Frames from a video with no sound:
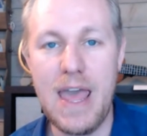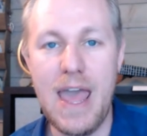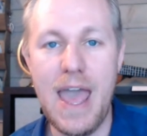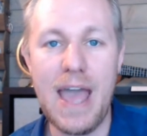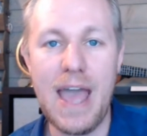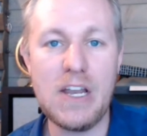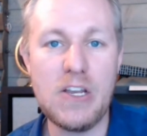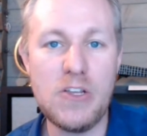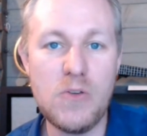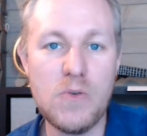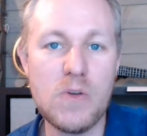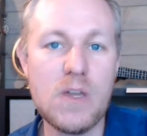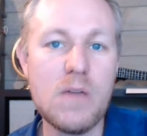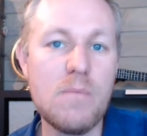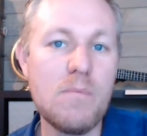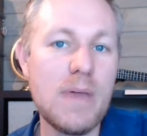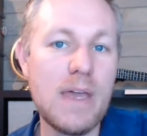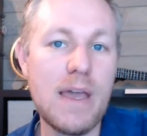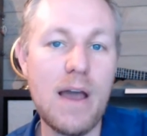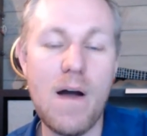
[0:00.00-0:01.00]
And you can
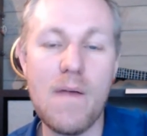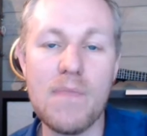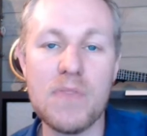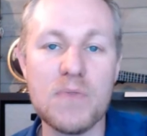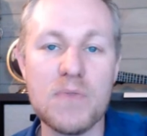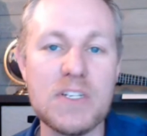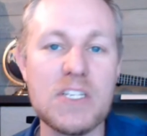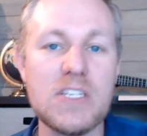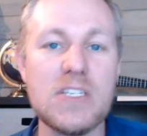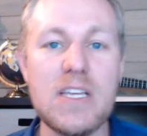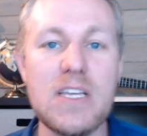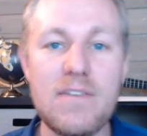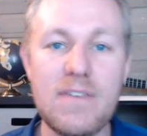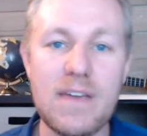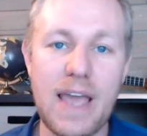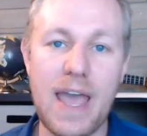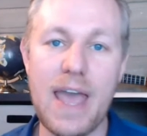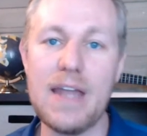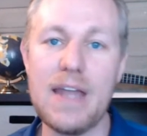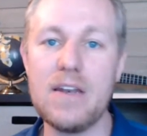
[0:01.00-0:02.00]
be on the
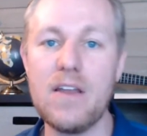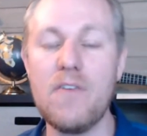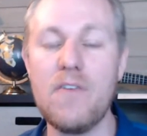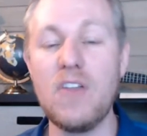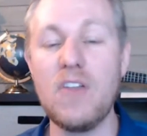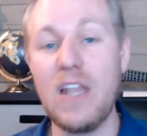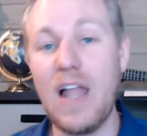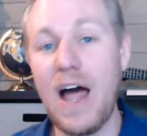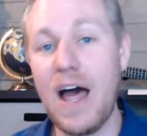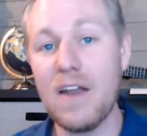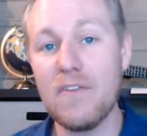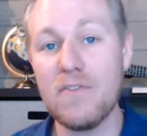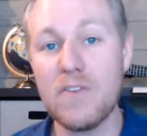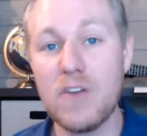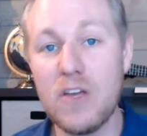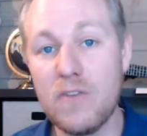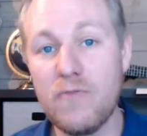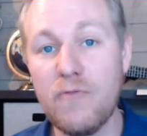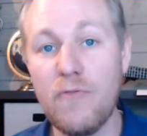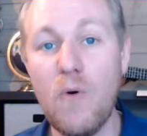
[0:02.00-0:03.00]
receiving end of a lot of
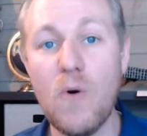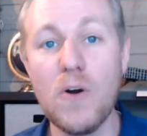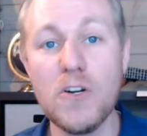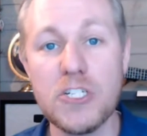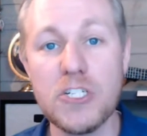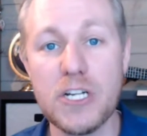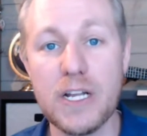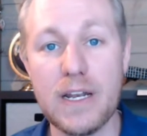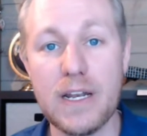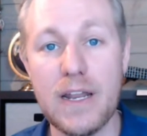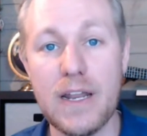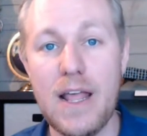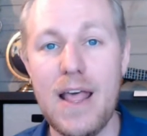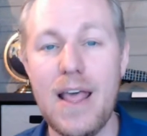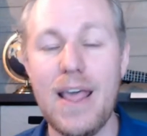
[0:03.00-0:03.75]
good fortune